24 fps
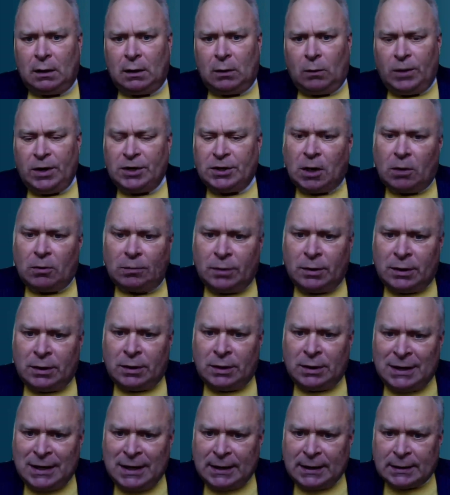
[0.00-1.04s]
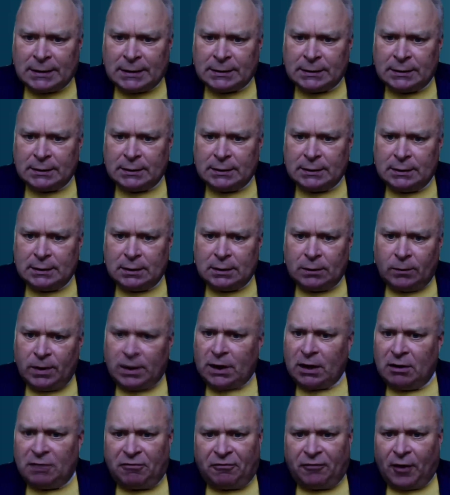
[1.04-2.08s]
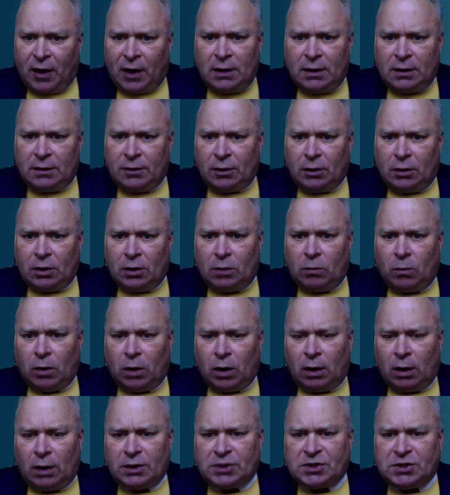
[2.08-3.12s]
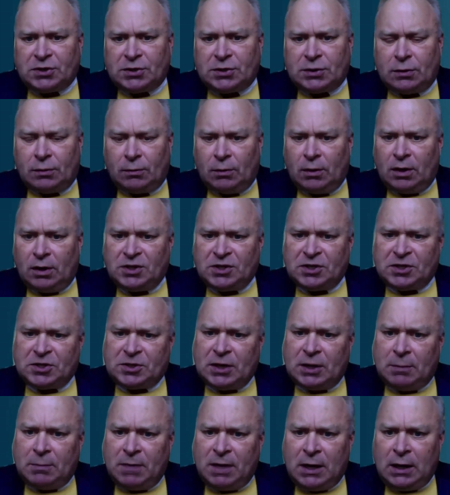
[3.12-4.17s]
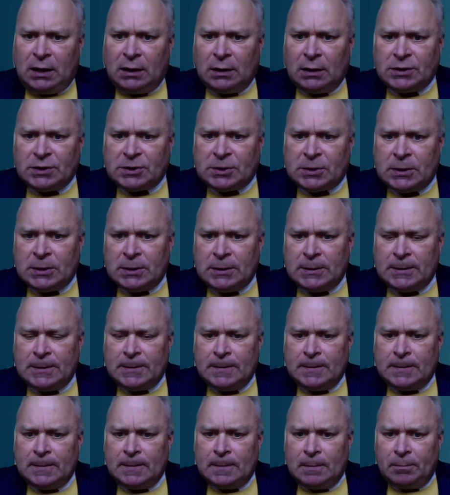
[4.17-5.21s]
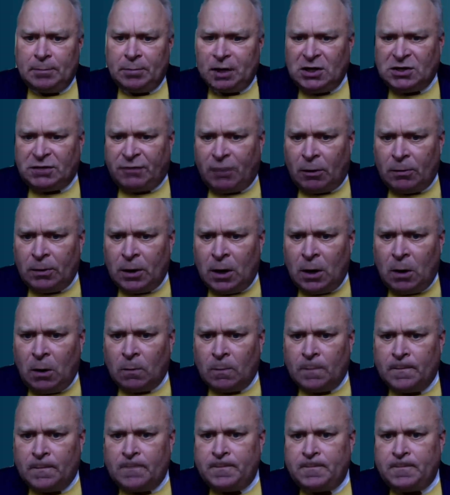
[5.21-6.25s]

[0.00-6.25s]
We don't need it. We can fund the good works through existing means. Please vote no.